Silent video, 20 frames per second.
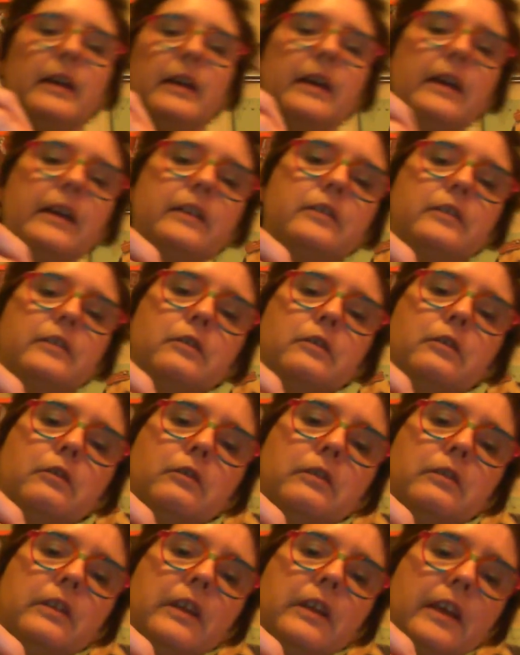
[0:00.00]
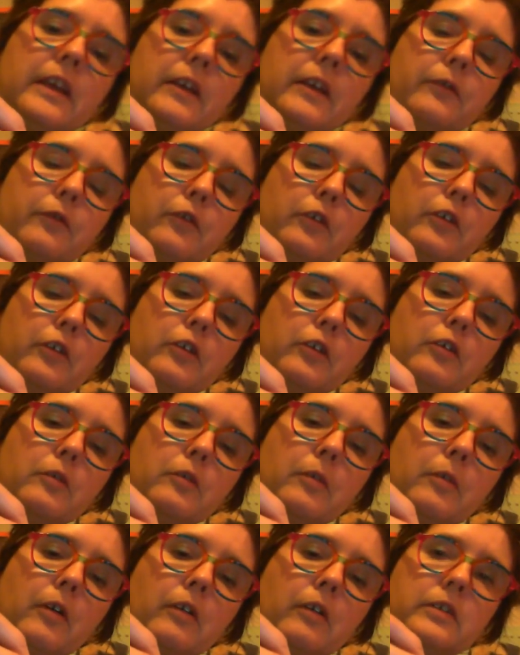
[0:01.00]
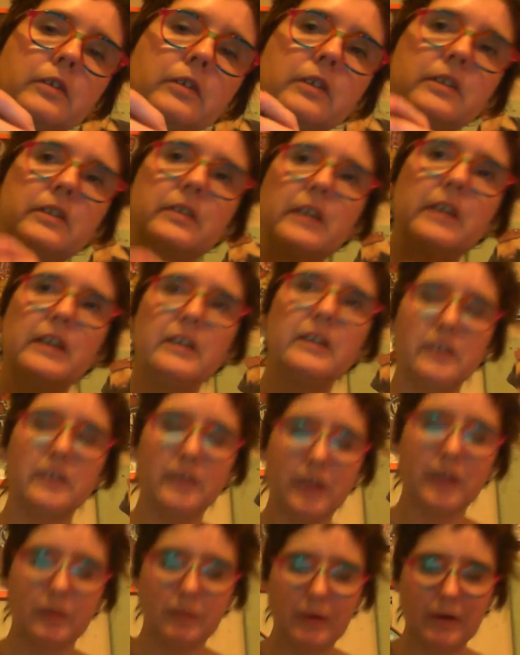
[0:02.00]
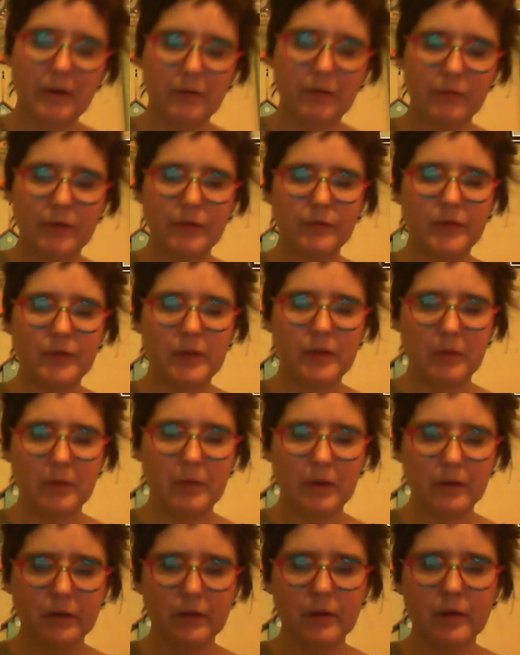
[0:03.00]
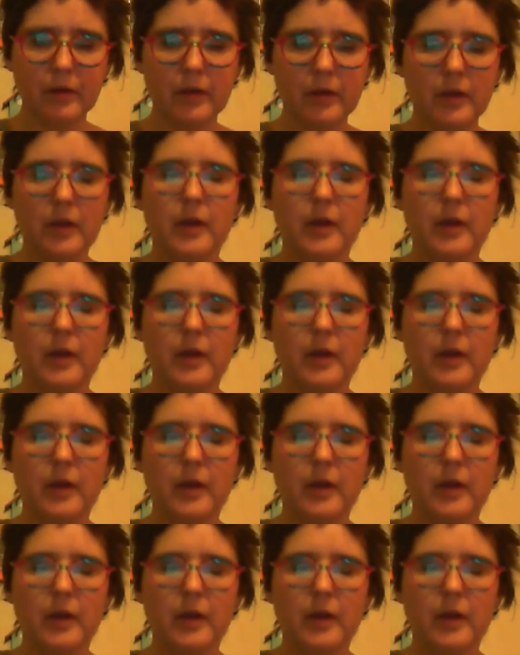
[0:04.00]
It's called the For You box. As I say, this is £10.50 a month.